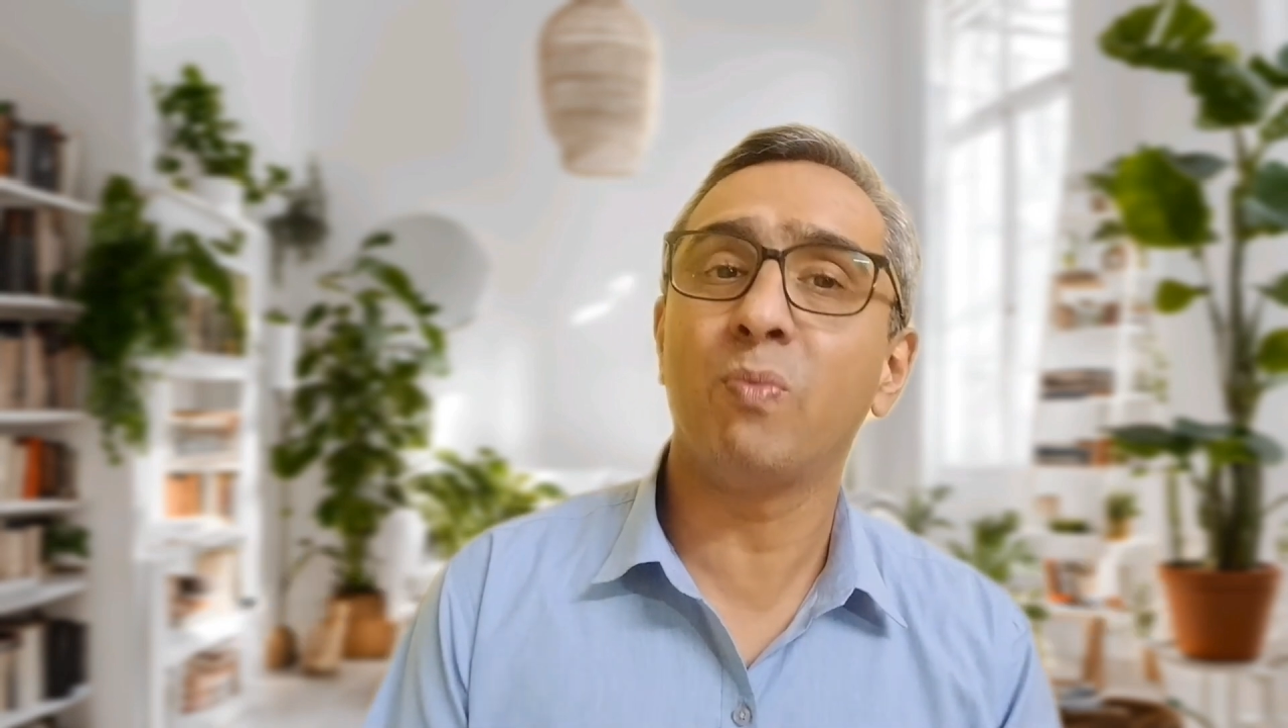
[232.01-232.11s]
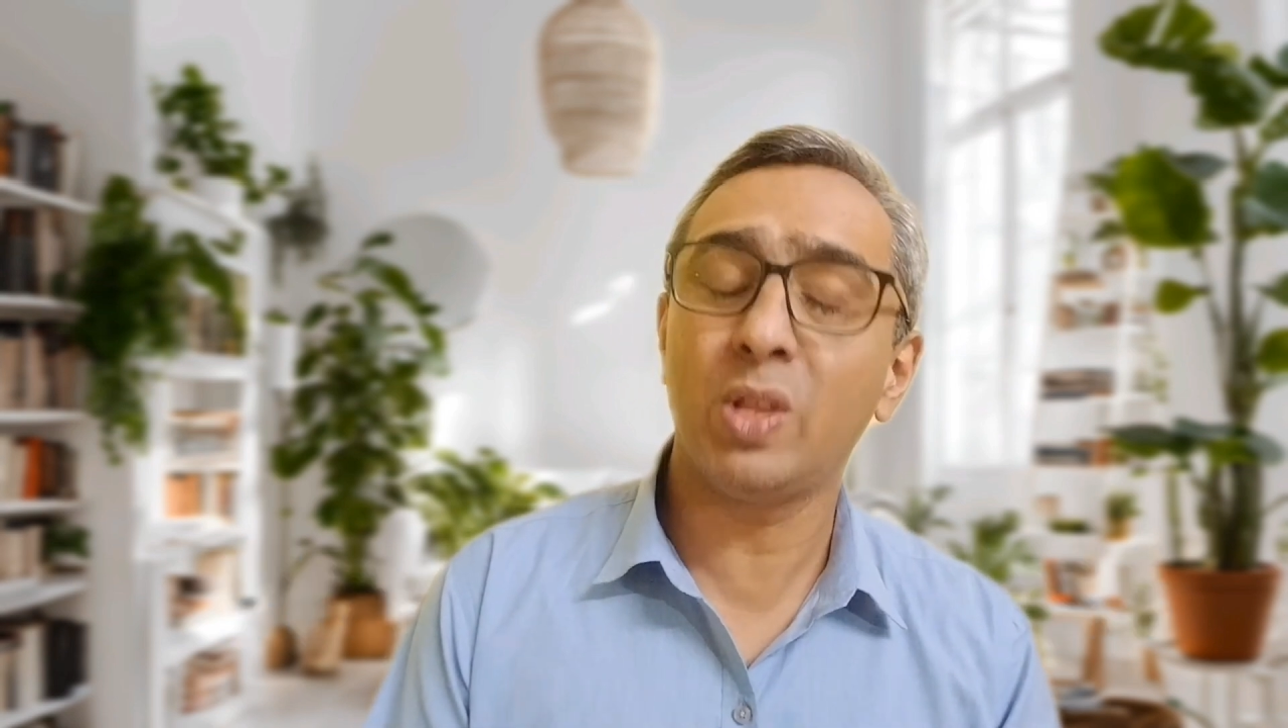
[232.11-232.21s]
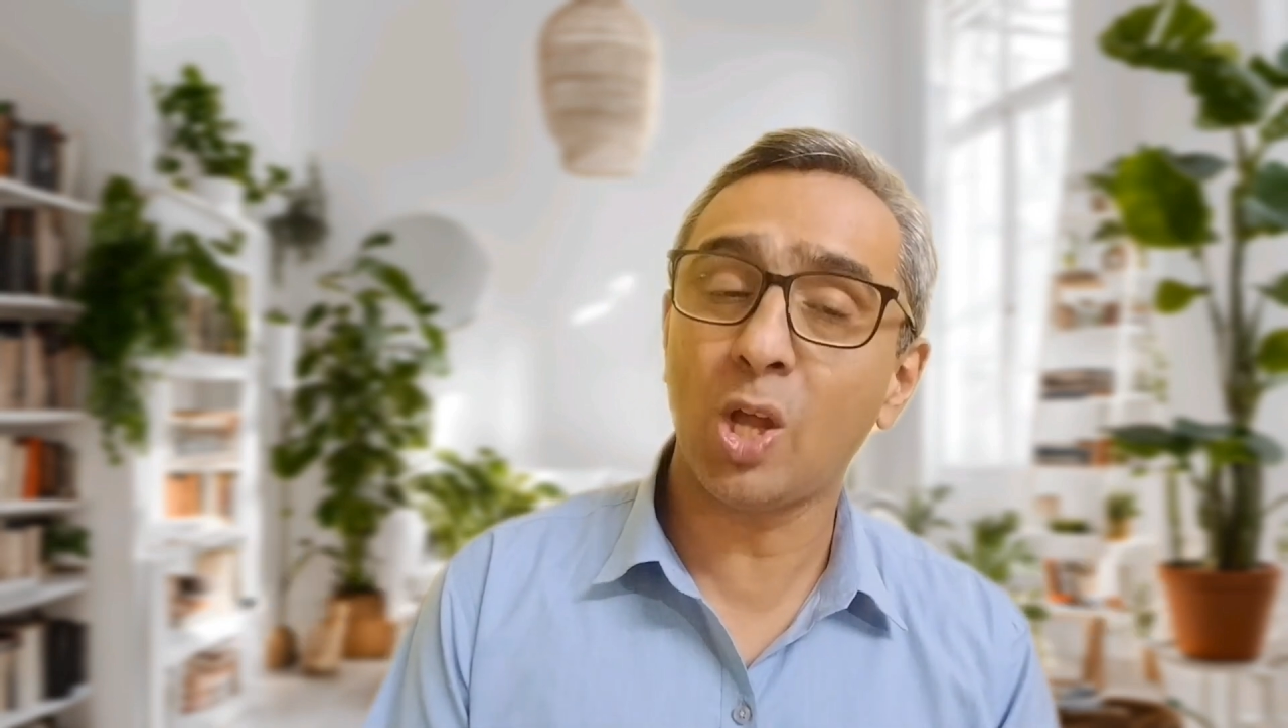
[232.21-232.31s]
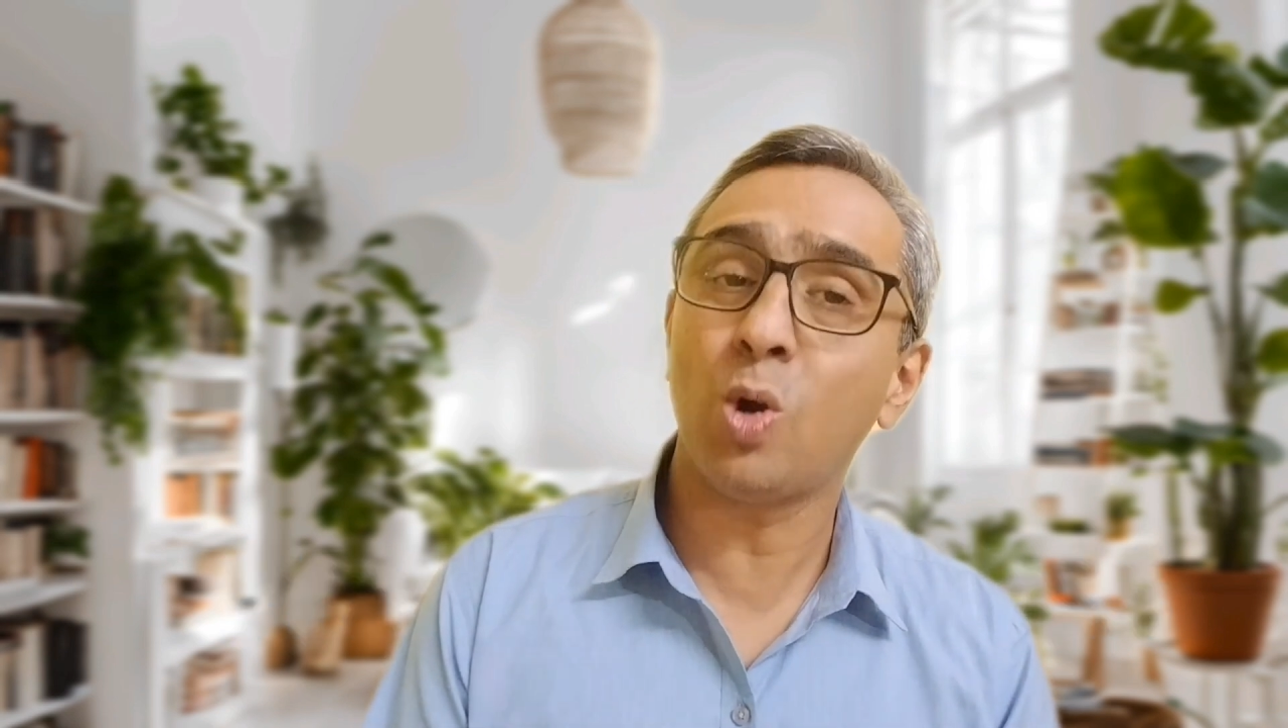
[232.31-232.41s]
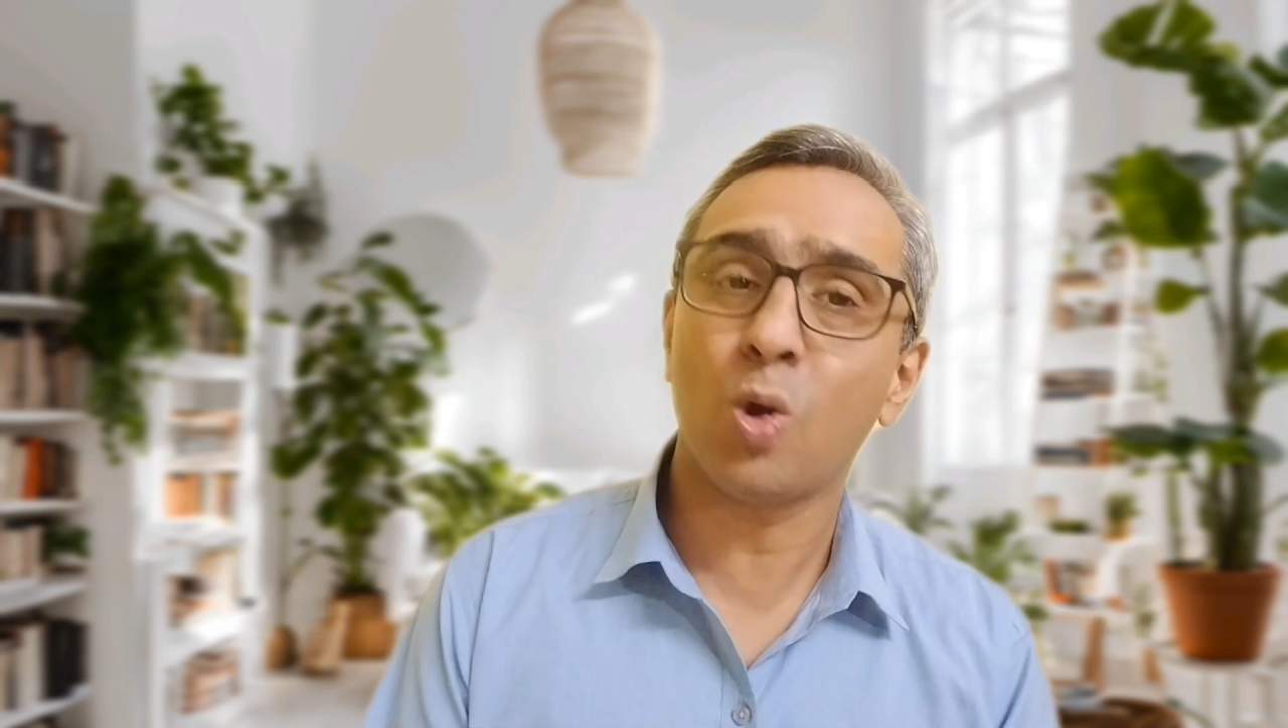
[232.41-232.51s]

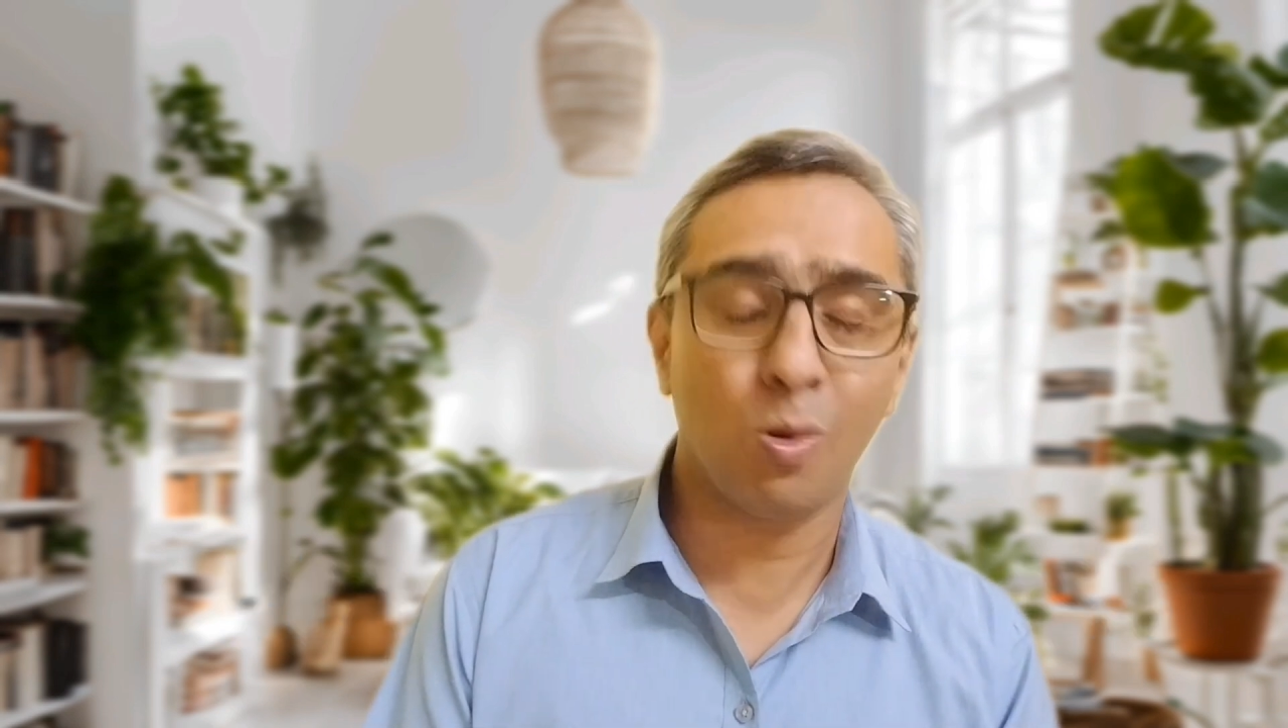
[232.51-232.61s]
without